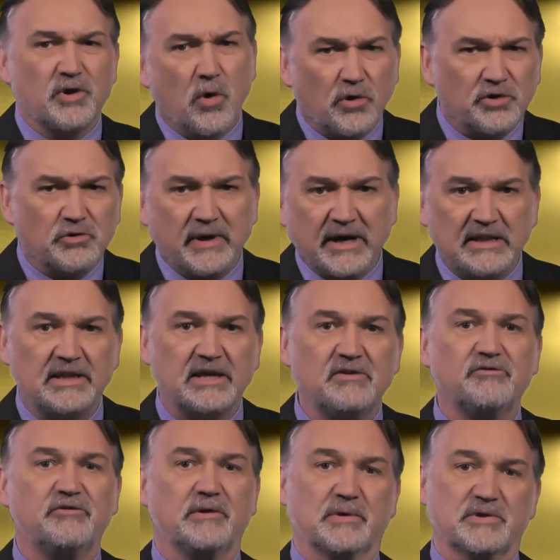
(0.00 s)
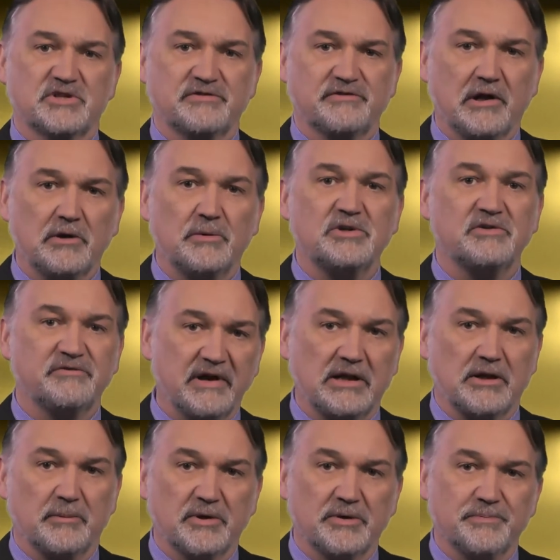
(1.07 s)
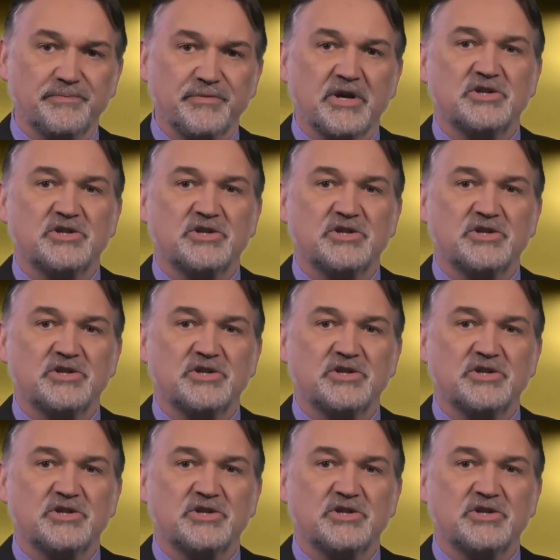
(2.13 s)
or directly influence follower development